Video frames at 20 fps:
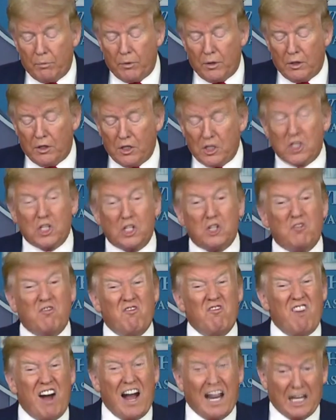This is
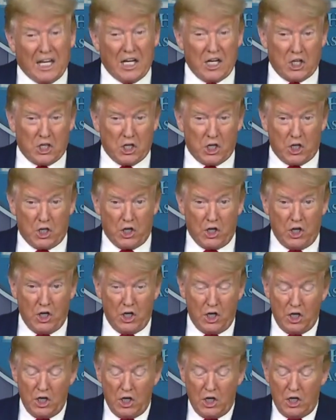voluntary.
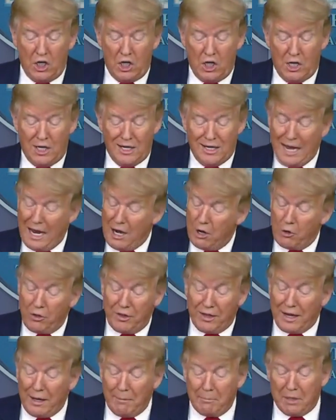I don't
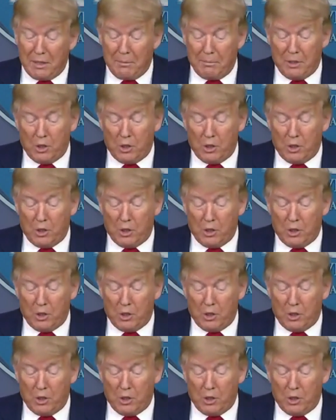think I'm going to be